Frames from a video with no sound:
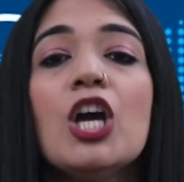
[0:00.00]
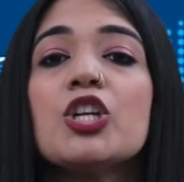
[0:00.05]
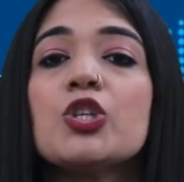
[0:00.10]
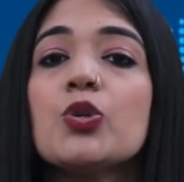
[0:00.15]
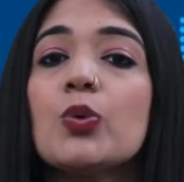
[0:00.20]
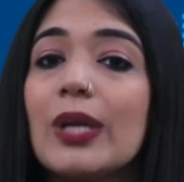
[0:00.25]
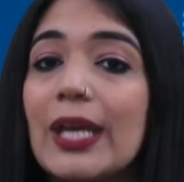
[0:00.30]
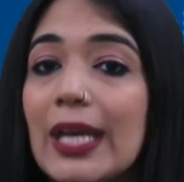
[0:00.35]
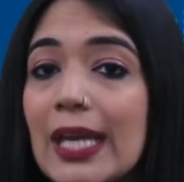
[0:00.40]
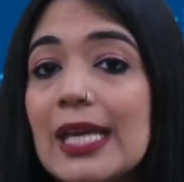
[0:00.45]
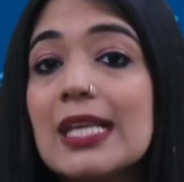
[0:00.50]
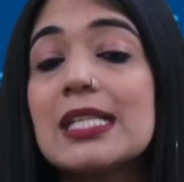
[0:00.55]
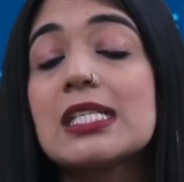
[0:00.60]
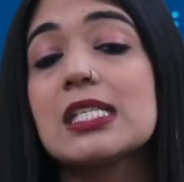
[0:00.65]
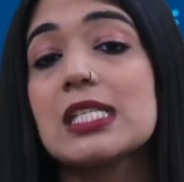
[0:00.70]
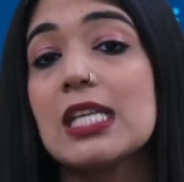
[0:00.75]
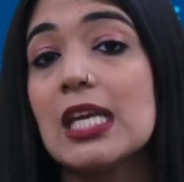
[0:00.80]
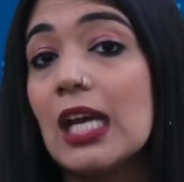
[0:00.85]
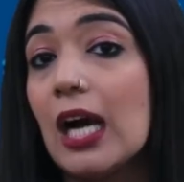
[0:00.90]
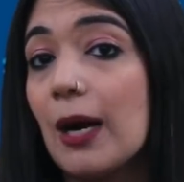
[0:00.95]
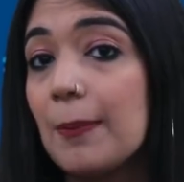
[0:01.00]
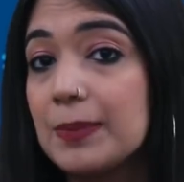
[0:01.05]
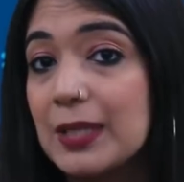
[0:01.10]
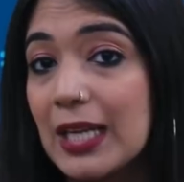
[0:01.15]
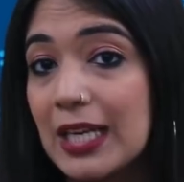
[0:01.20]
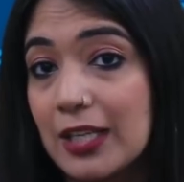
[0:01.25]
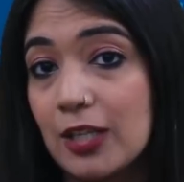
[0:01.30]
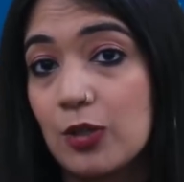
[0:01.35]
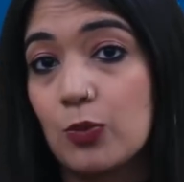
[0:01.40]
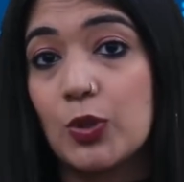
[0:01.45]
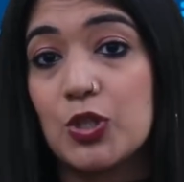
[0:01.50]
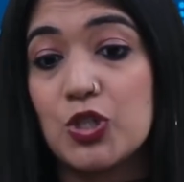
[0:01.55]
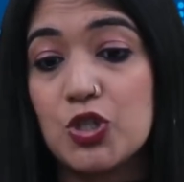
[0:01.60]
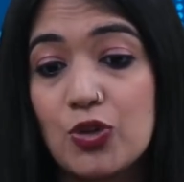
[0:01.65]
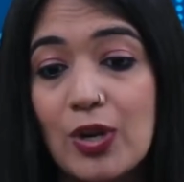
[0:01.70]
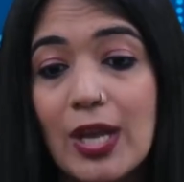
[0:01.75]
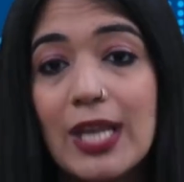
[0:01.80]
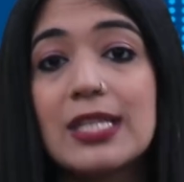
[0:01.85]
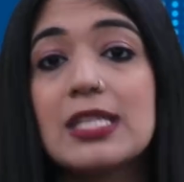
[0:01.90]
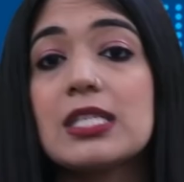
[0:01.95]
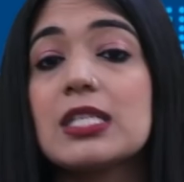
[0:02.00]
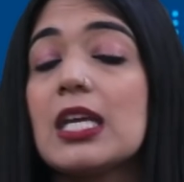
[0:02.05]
to stay updated with trends,